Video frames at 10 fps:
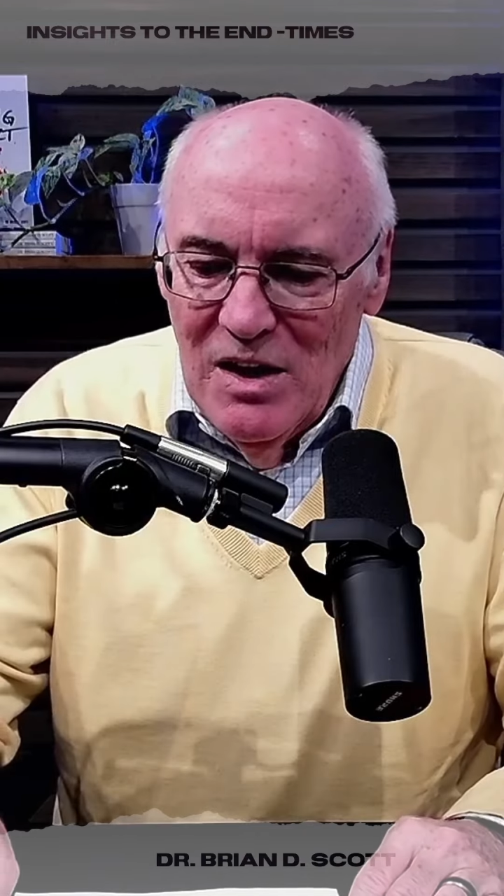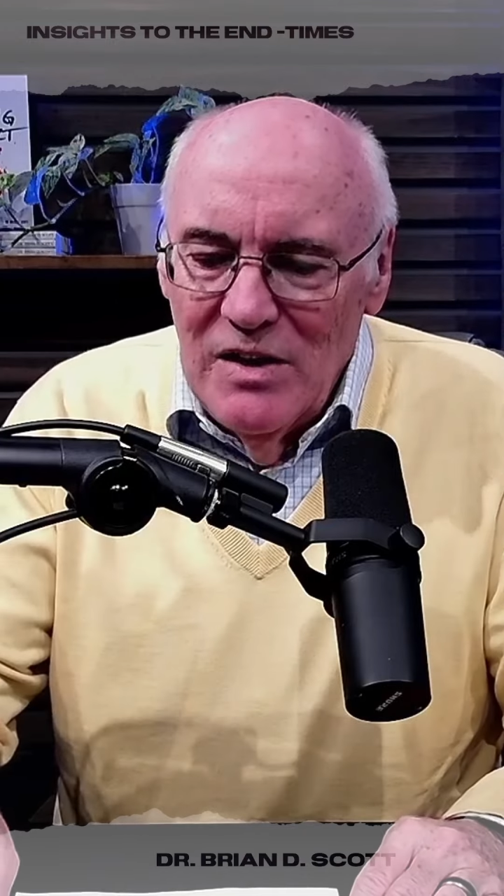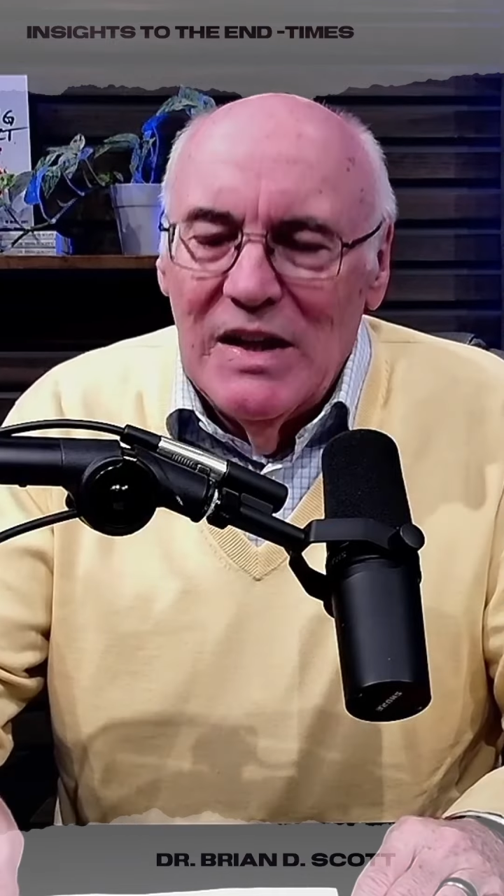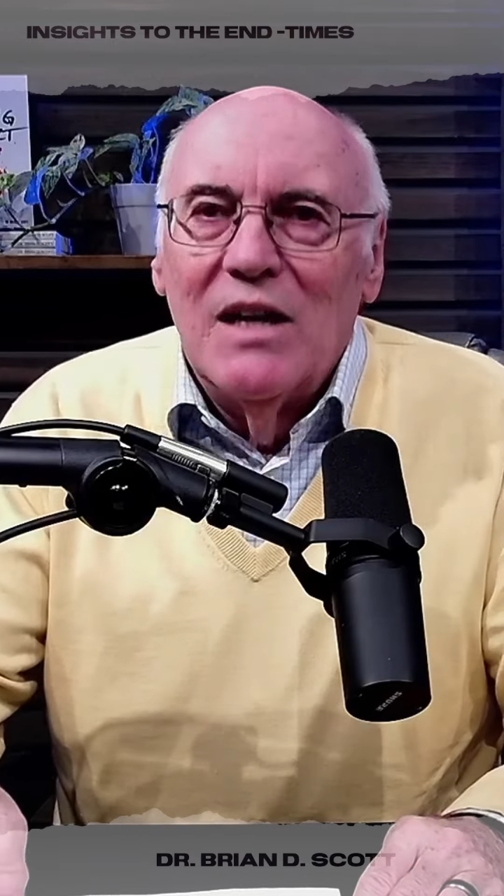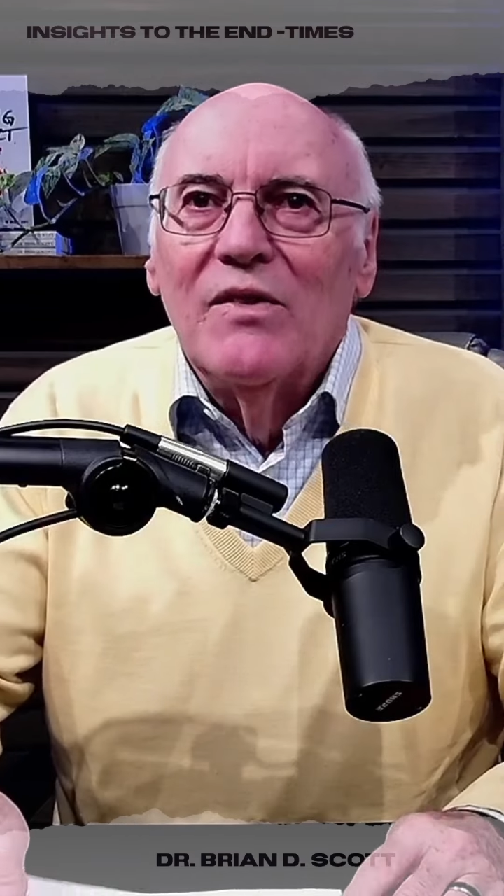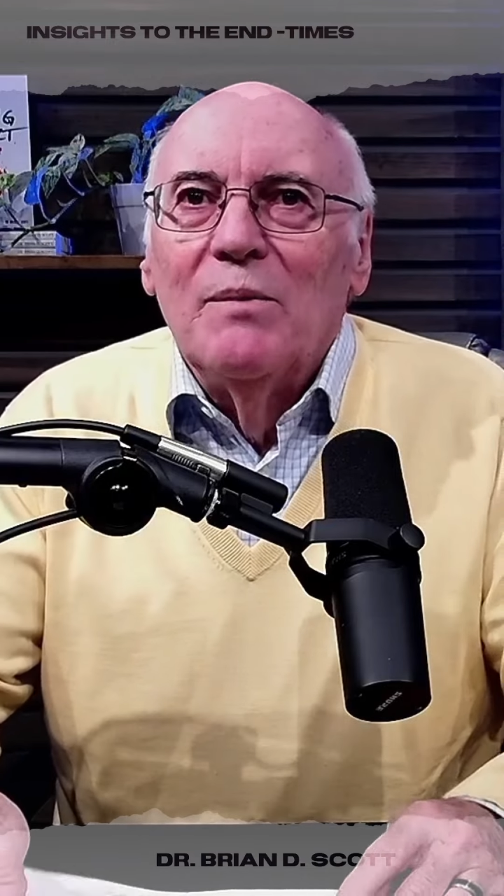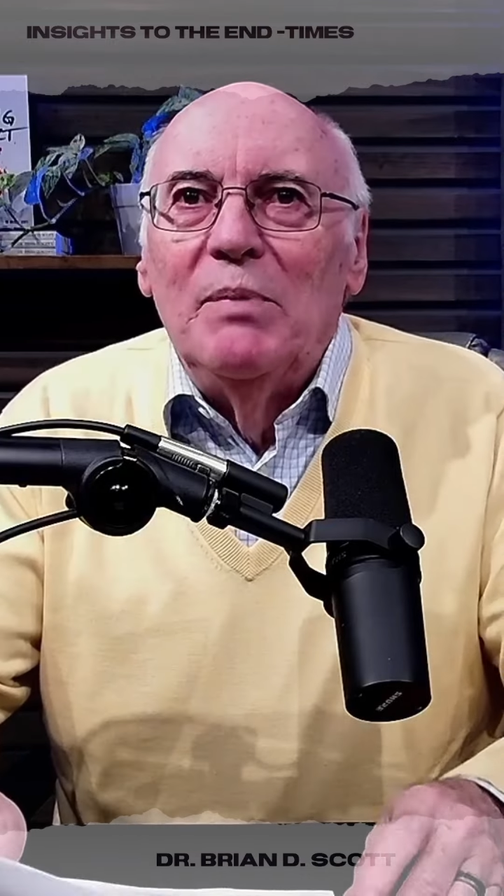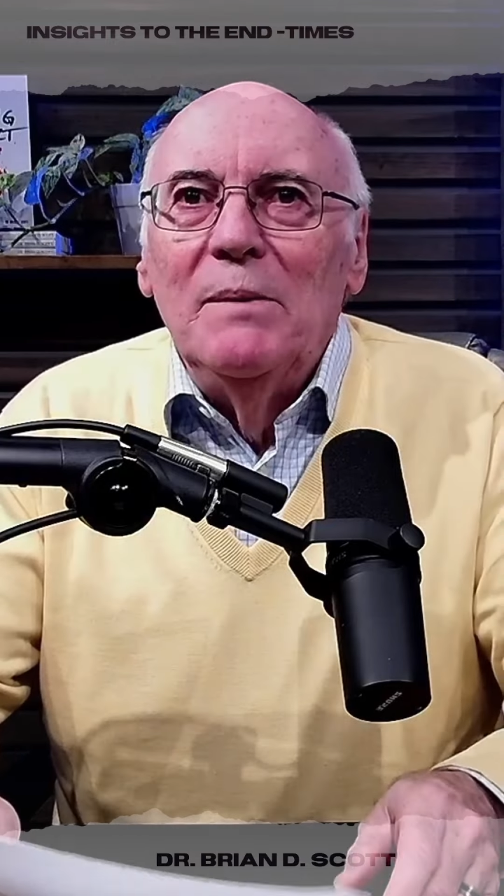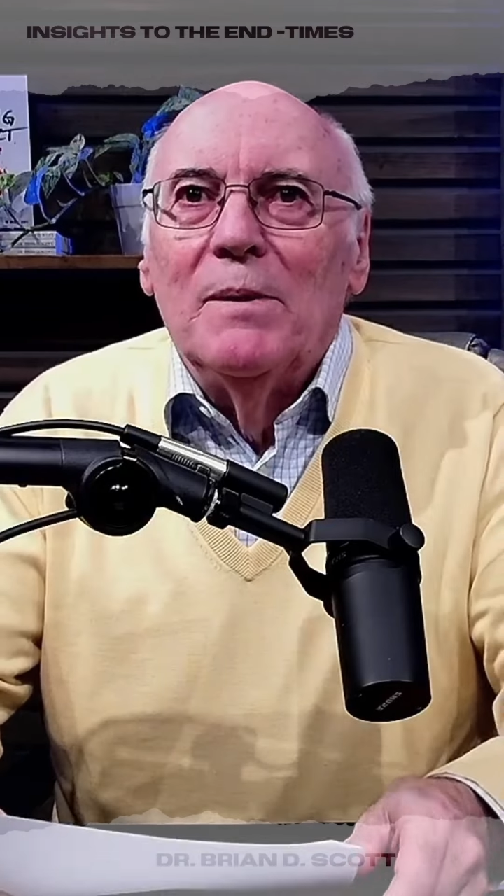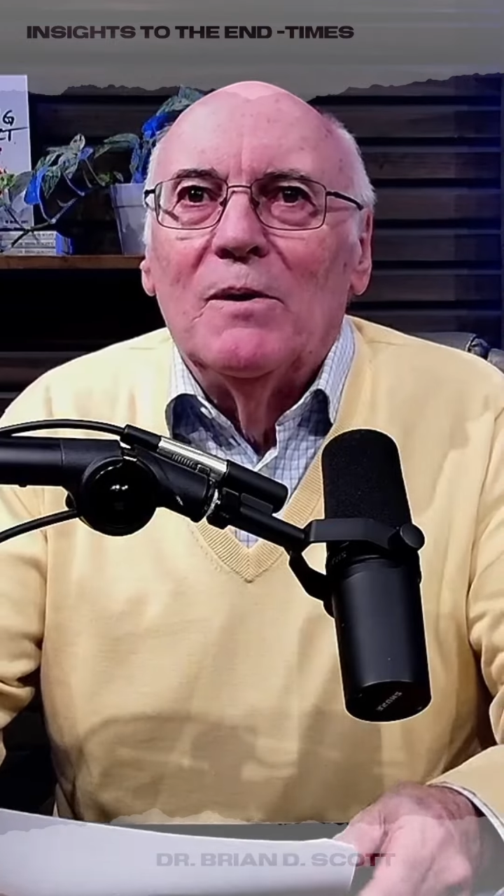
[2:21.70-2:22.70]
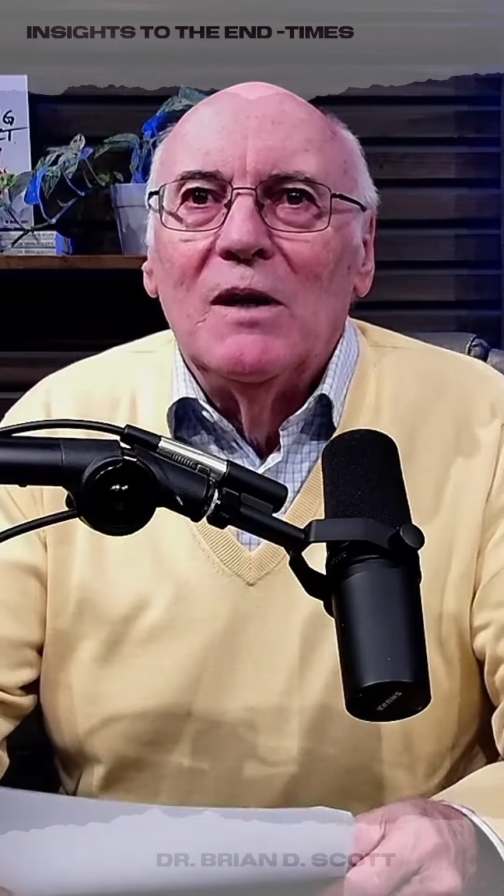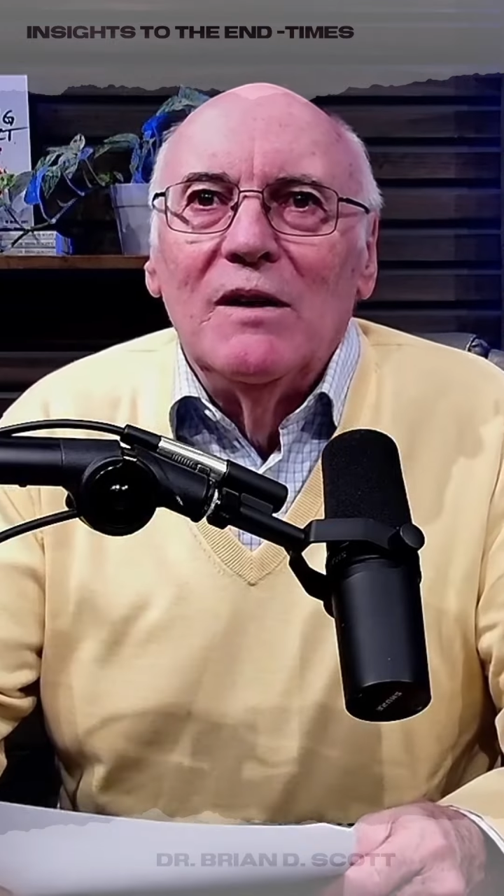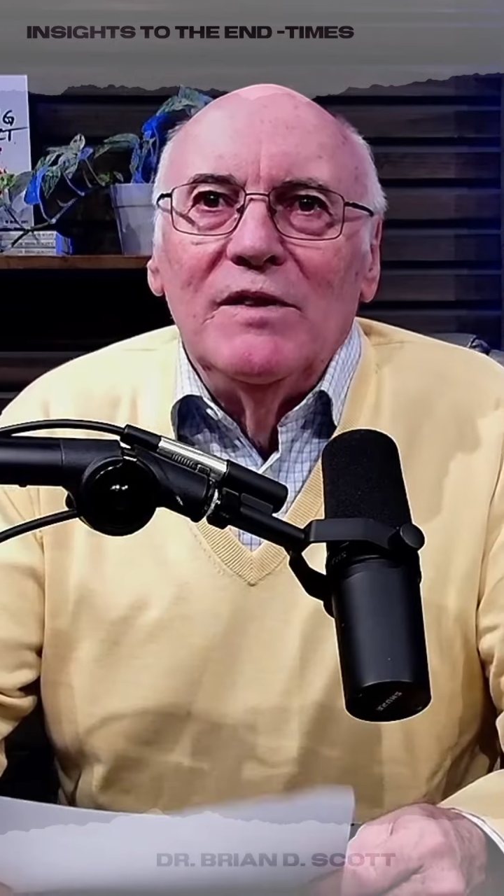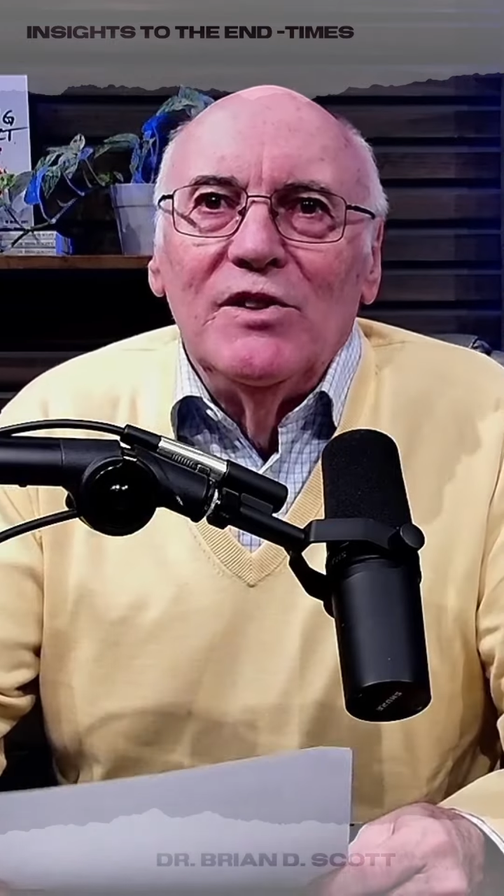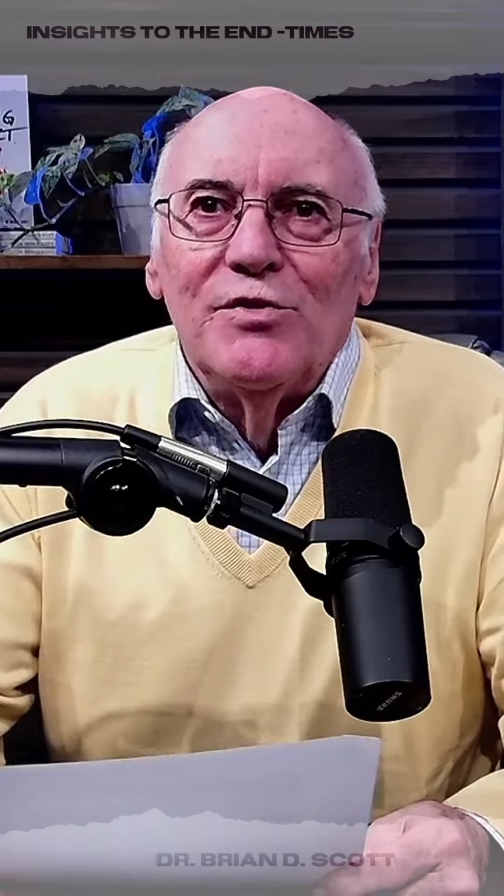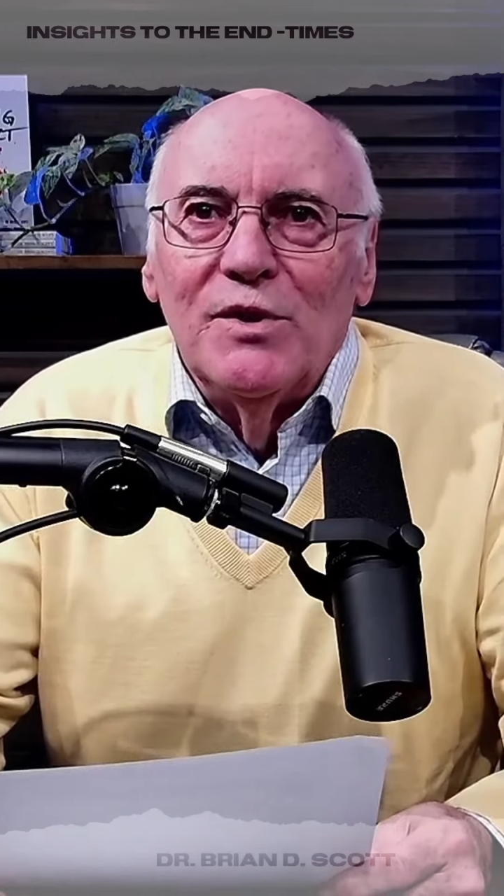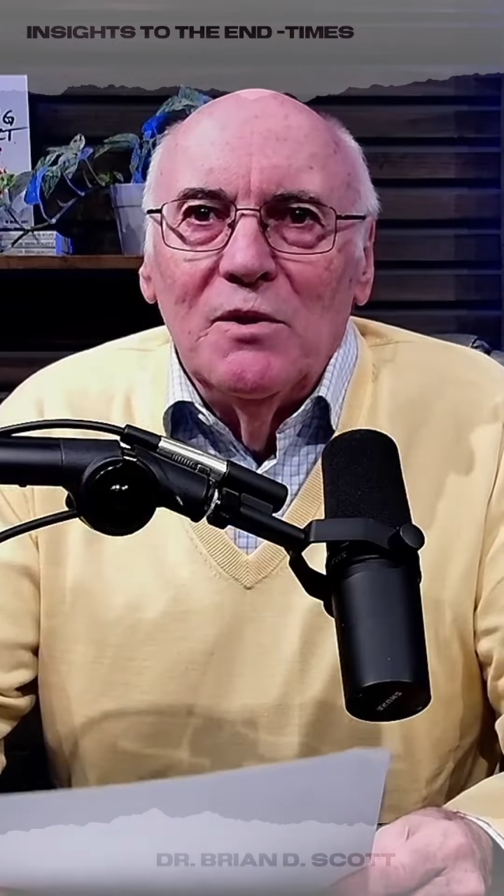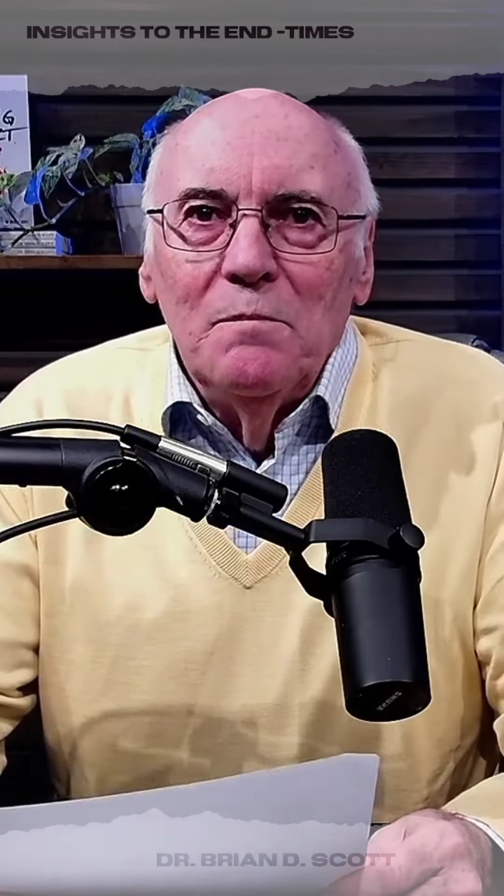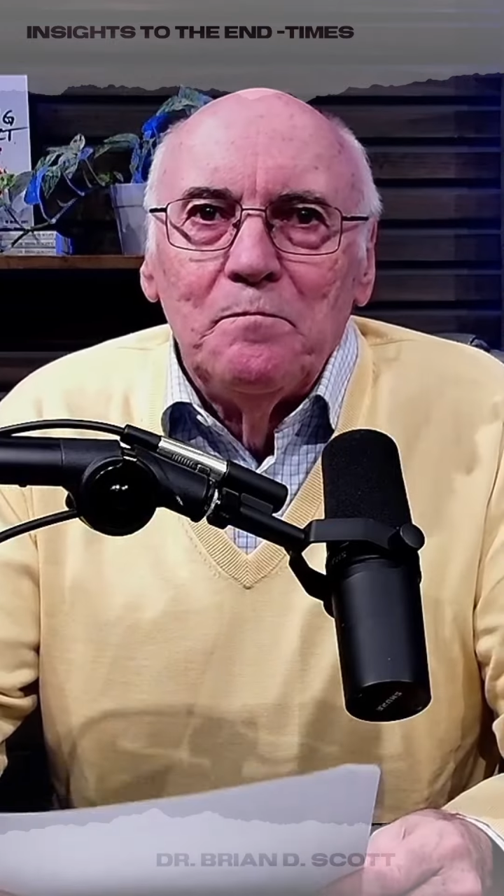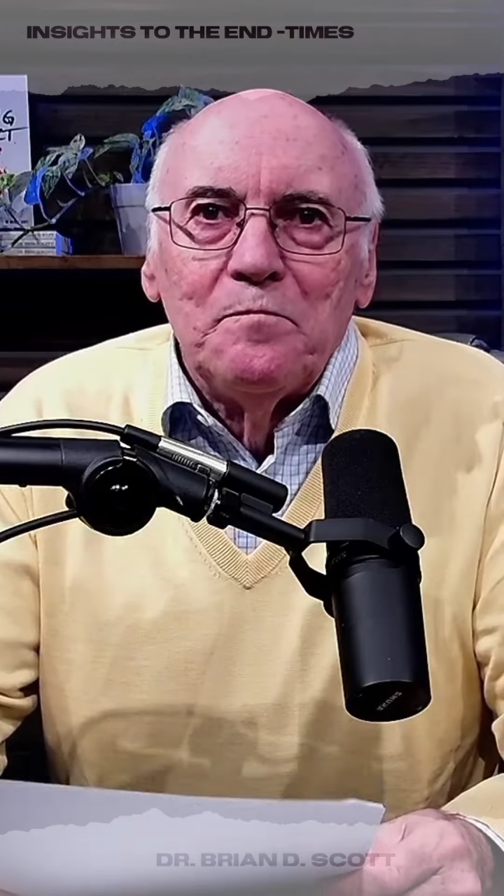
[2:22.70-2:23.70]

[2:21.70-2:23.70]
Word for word: Now, the people of Israel,